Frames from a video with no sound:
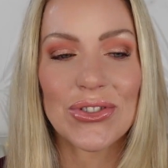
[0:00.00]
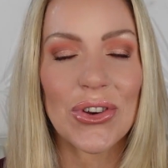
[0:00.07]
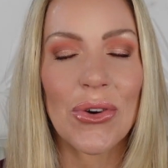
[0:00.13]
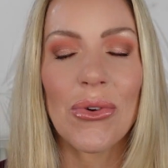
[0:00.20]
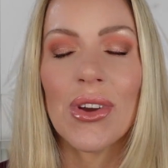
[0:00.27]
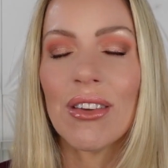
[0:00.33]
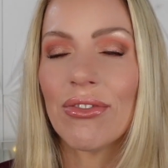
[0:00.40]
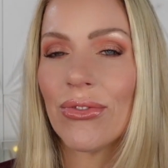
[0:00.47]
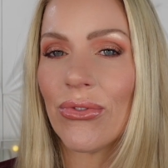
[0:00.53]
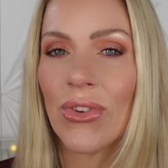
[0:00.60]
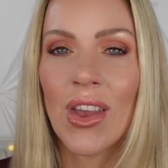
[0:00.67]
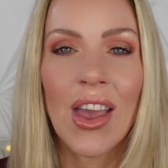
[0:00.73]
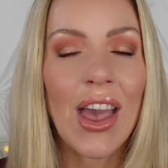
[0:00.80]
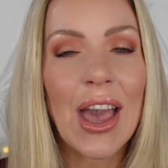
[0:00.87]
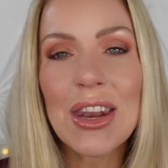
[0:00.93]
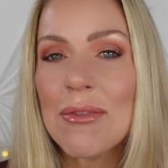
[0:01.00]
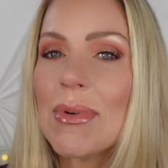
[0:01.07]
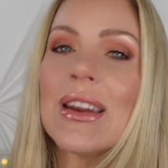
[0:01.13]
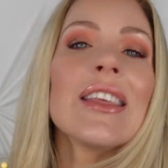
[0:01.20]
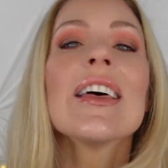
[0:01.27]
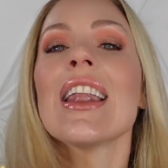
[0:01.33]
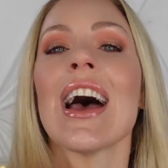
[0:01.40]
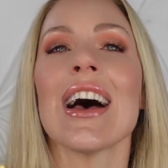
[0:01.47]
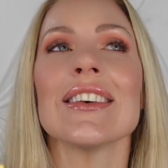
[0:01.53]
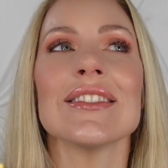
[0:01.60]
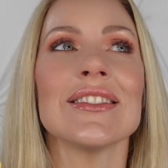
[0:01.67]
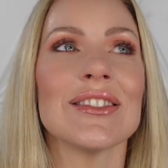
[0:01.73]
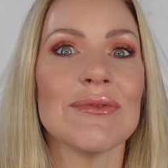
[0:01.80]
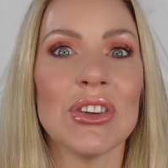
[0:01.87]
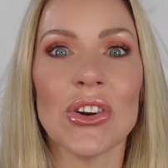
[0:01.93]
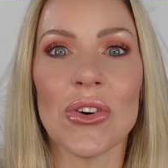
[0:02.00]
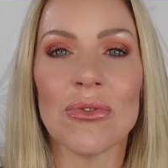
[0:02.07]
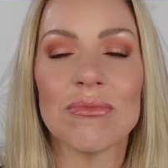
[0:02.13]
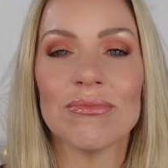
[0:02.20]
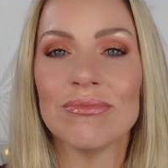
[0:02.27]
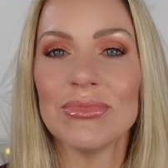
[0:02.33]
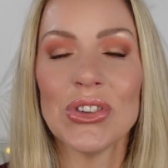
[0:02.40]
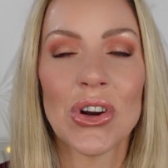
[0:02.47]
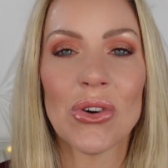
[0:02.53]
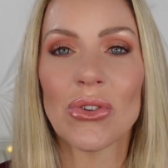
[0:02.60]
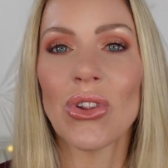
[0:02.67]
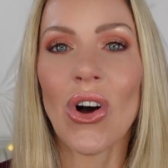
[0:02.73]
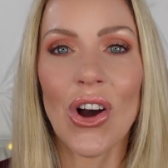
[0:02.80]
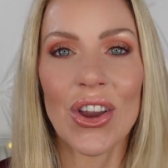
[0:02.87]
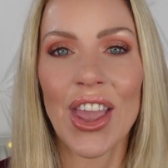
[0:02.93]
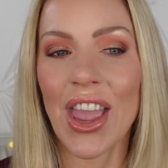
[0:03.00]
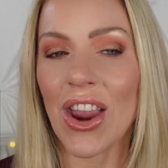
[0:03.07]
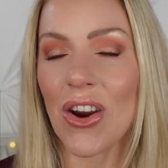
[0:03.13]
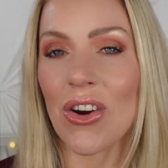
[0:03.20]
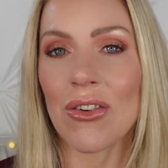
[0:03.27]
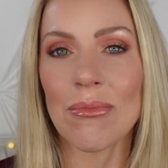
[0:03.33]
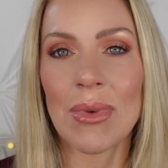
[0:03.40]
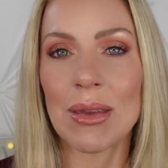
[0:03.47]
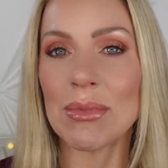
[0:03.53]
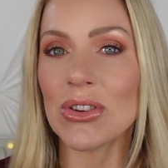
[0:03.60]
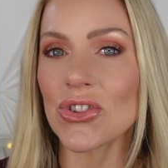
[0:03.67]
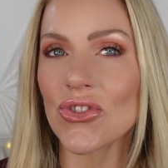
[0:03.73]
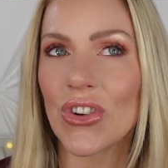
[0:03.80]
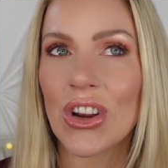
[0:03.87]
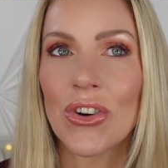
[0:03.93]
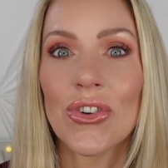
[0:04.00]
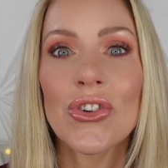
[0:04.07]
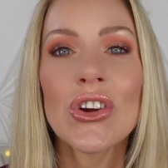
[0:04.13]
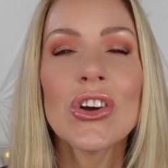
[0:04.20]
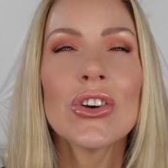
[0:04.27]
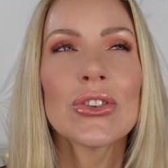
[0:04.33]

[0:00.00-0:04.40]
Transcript: So if anybody that has, long hair, maybe straighter